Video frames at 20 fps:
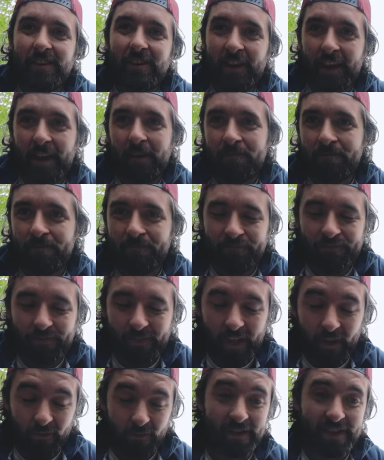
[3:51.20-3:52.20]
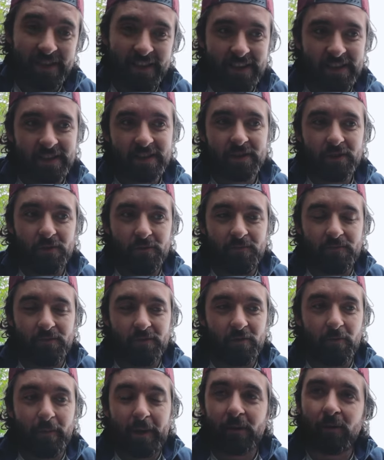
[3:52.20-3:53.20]
Okay, I will say this though.
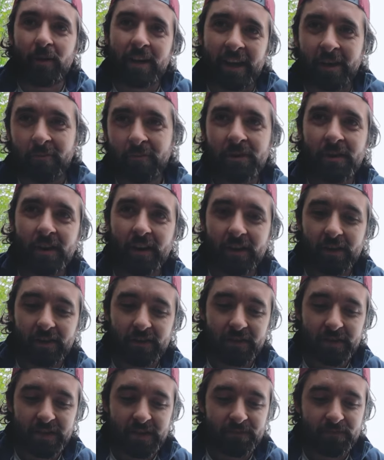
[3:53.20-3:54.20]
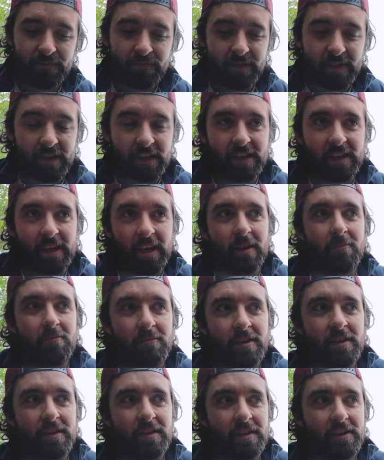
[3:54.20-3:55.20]
No matter what camera you are using, the
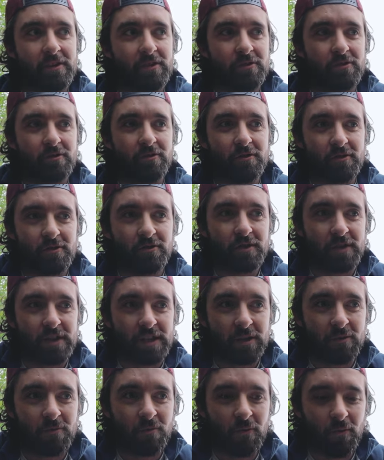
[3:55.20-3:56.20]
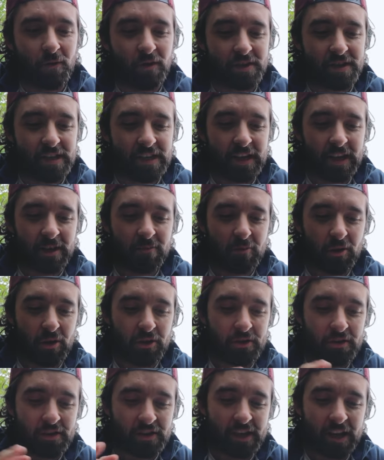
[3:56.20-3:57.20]
camera that you're using was a
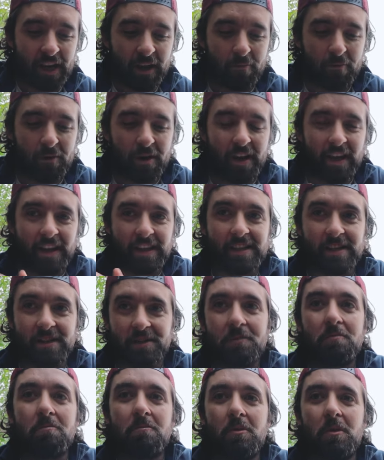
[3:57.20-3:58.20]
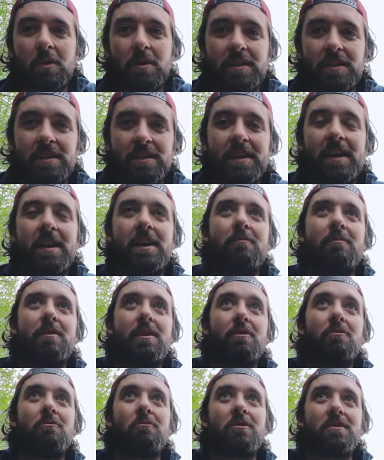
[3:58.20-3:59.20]
modern camera at some point in time
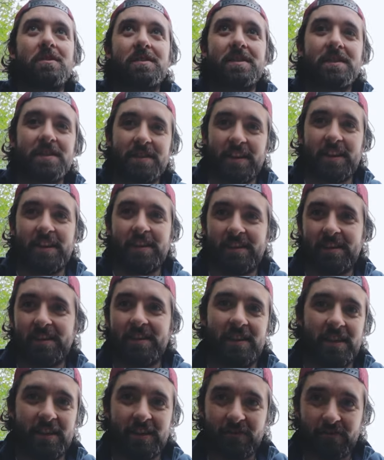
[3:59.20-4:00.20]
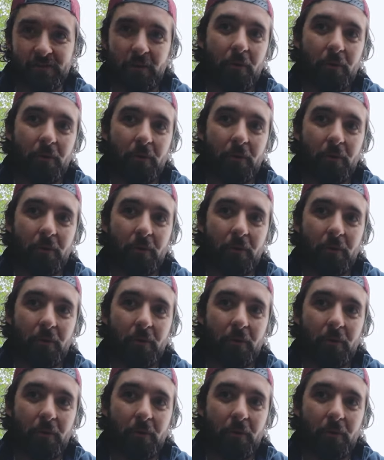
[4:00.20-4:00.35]
and it was designed to take